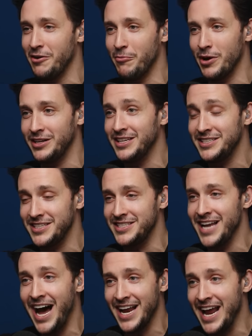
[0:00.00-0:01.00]
where this
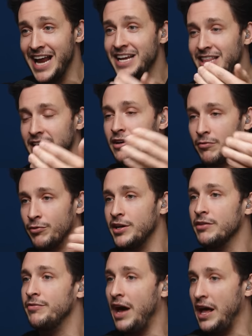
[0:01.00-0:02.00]
is not yeah. anything of real